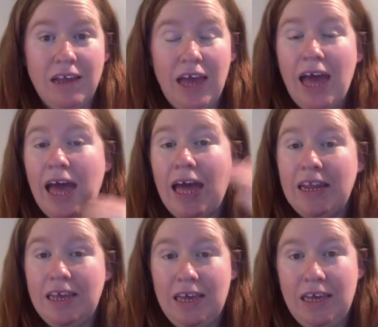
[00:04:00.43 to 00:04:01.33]
add
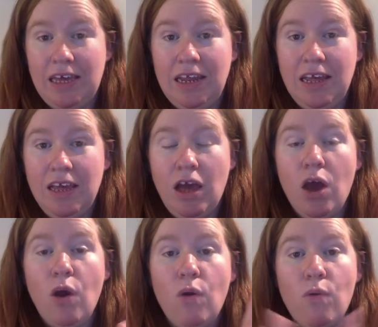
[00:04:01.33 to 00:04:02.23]
id,
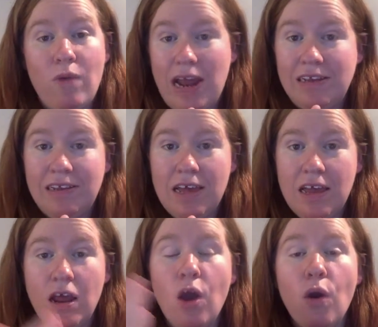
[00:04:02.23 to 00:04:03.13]

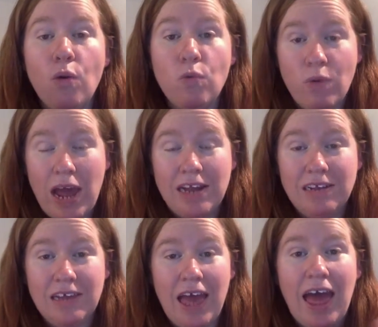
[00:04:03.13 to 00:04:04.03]
rented. Rent,
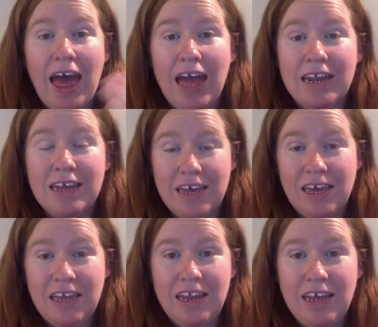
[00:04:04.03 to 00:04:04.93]
add
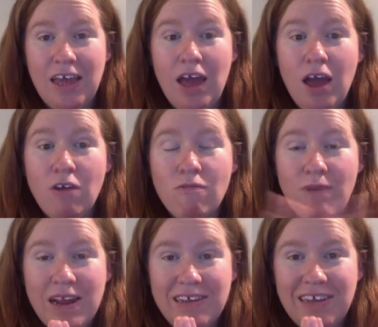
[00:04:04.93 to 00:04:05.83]
id,
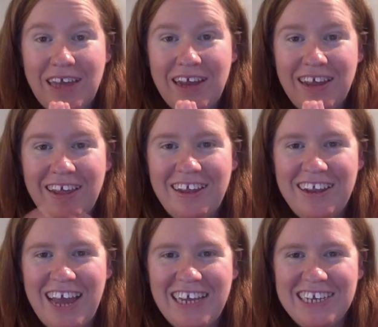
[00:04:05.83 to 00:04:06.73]
rented.
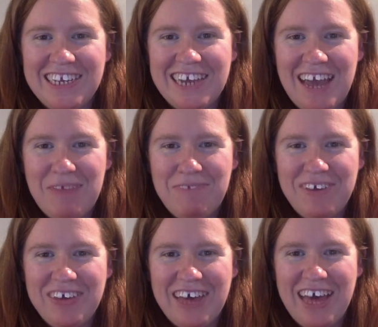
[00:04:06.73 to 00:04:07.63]
Nice job,
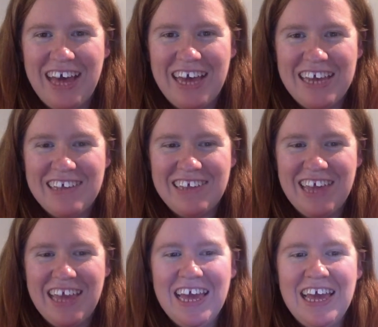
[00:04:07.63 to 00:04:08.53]
you guys.
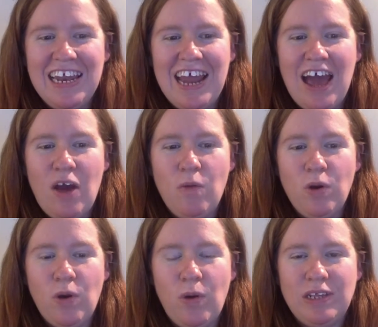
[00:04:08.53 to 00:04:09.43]
Now
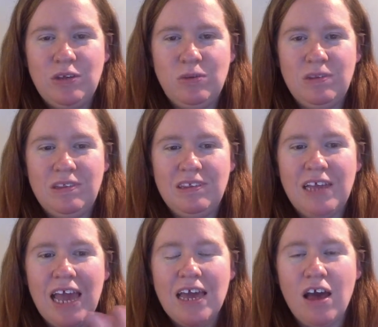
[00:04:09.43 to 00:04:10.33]
we're going to
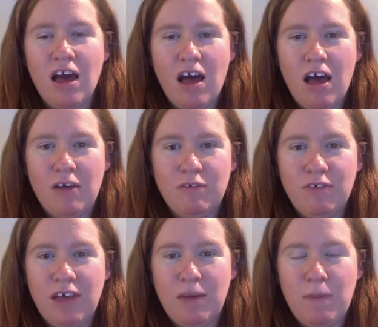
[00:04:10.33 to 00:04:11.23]
take off
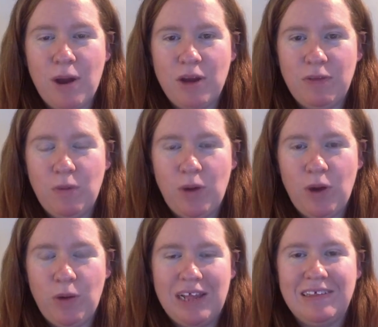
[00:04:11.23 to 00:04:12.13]
a part of the
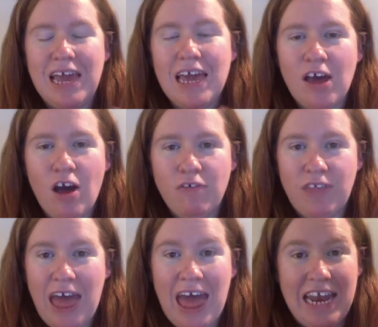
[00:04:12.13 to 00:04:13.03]
word. We're going to take off
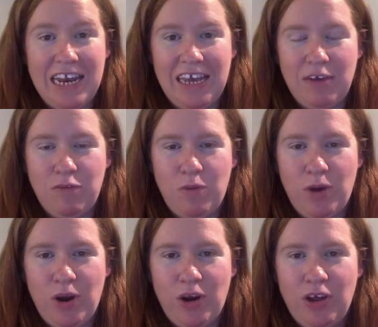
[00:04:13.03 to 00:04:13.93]
the ending of a
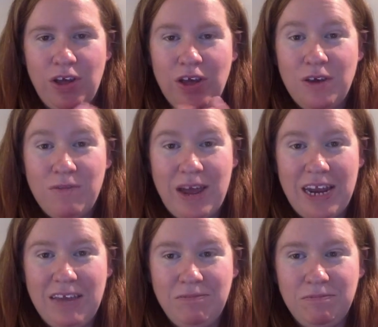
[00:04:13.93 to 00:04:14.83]
word. Ready?